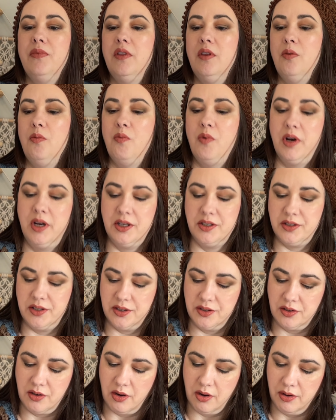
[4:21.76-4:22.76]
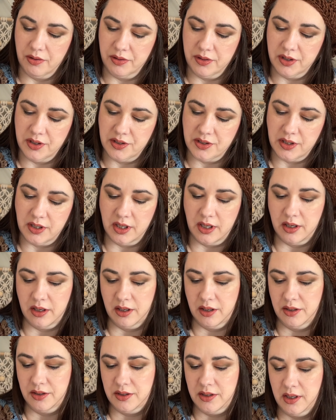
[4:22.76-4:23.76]
what is this called? This
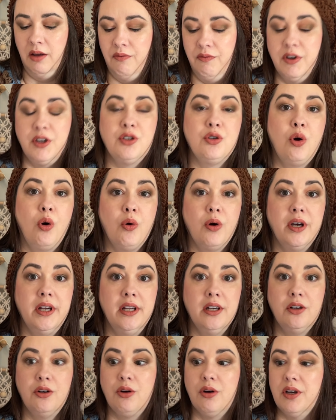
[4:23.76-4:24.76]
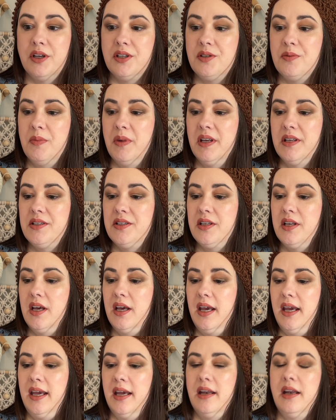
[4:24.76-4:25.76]
is Victorian Christmas.
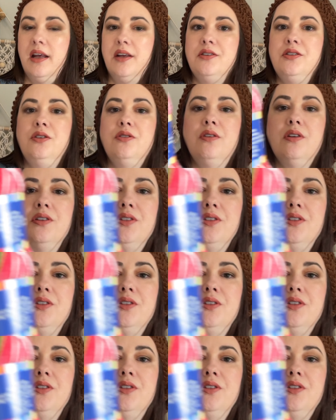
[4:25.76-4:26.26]
And as you can